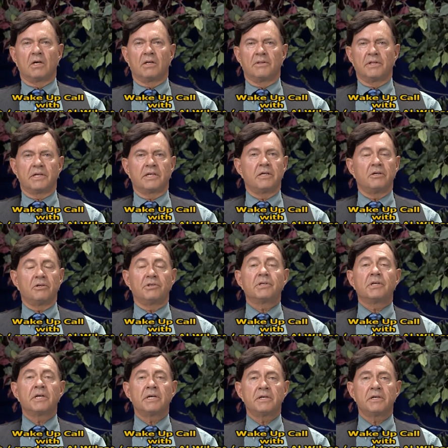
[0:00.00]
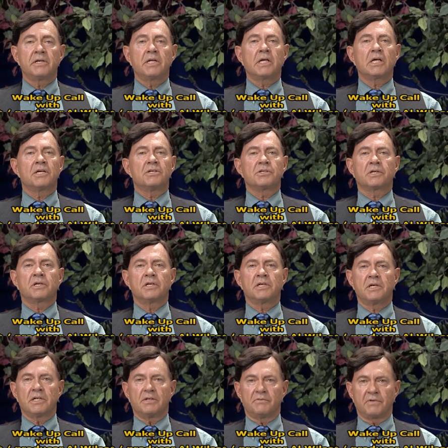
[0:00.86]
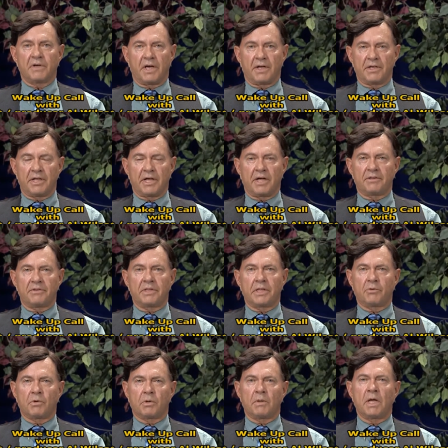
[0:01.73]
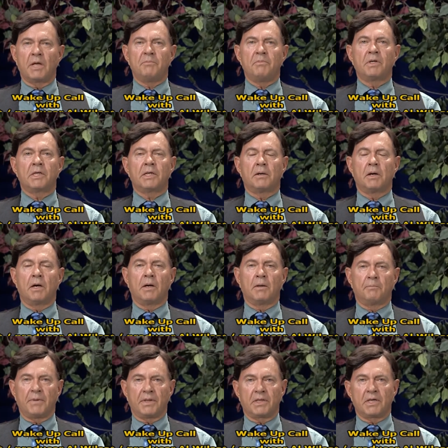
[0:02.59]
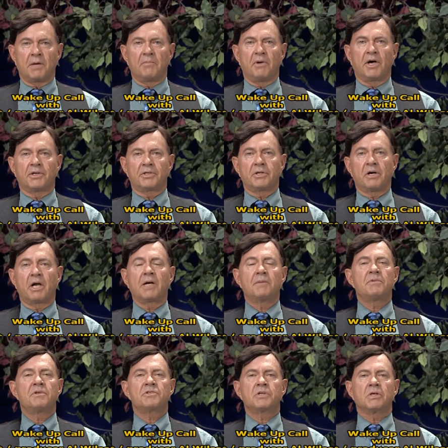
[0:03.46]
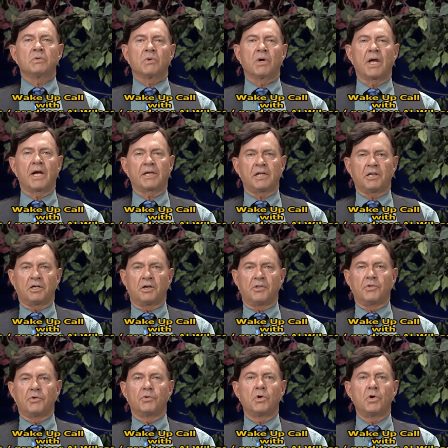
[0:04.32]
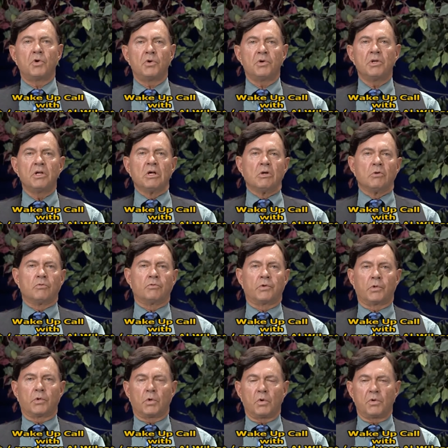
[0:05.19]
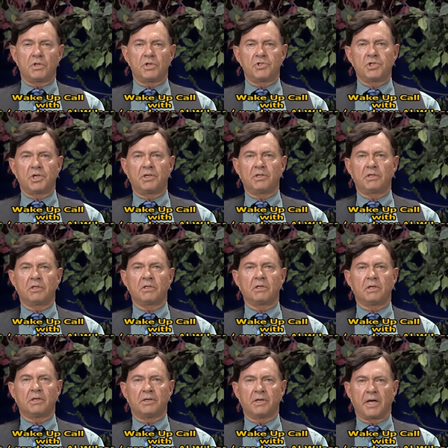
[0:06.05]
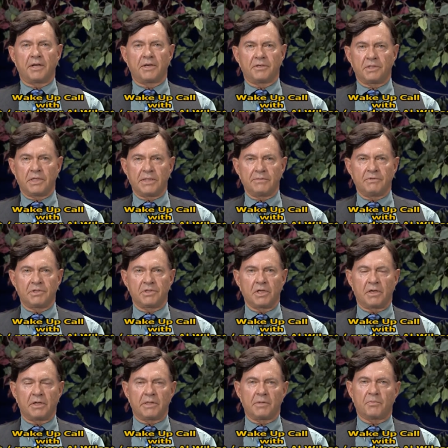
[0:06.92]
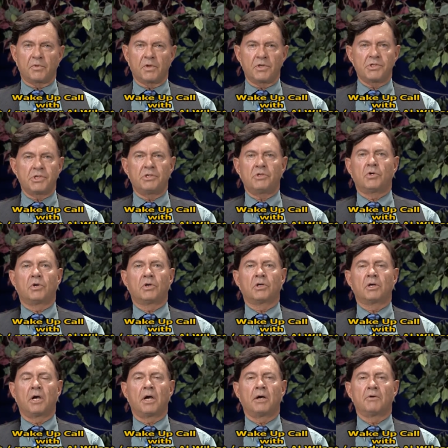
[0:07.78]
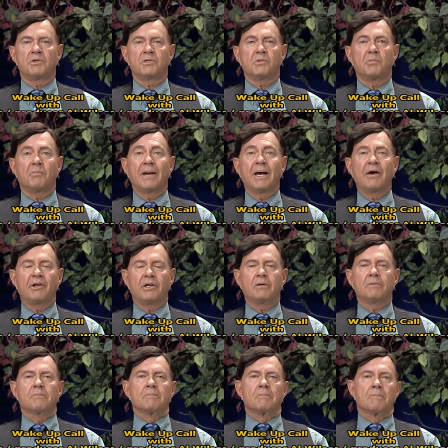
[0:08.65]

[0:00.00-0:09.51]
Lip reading: They killed Kennedy because Kennedy found out they had become autonomous and were acting on their own for their own agenda and not even telling the president or Congress about it.